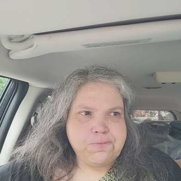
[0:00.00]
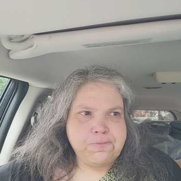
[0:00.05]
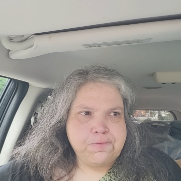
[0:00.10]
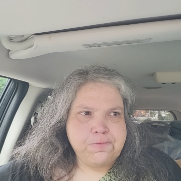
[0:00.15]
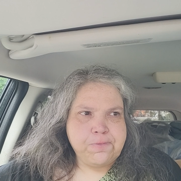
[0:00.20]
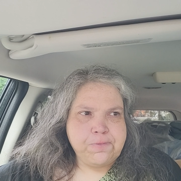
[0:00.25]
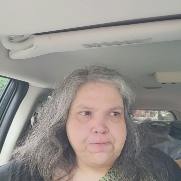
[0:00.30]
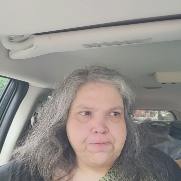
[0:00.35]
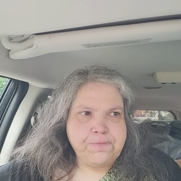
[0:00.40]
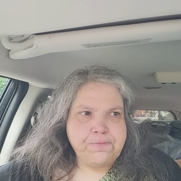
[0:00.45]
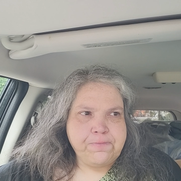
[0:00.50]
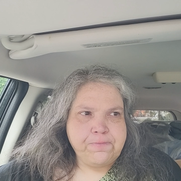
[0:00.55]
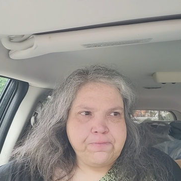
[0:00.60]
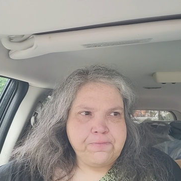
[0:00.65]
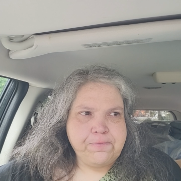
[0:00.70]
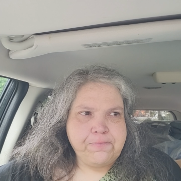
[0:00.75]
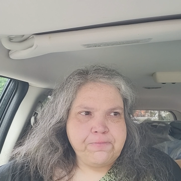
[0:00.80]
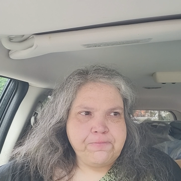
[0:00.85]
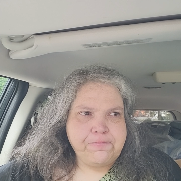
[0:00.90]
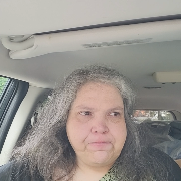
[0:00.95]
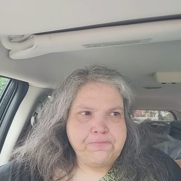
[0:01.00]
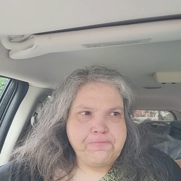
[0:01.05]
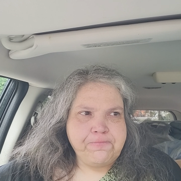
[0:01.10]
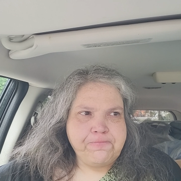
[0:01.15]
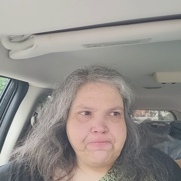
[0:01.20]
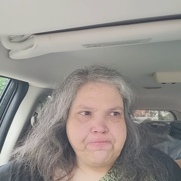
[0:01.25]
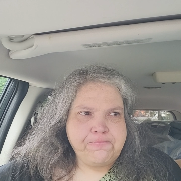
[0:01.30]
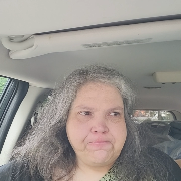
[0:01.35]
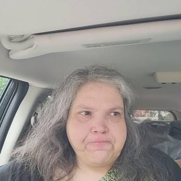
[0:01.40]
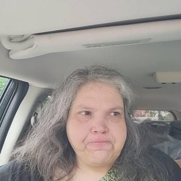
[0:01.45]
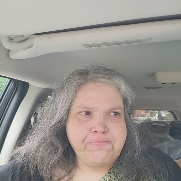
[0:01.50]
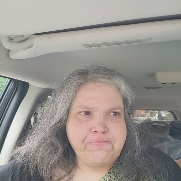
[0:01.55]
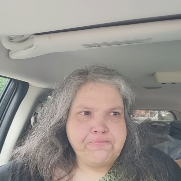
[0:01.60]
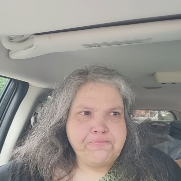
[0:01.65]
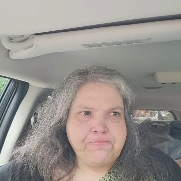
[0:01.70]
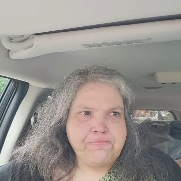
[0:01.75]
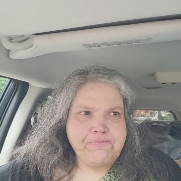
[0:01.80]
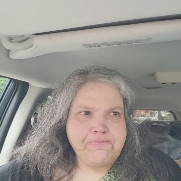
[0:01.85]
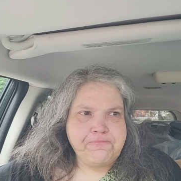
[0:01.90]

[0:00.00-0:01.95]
(silence)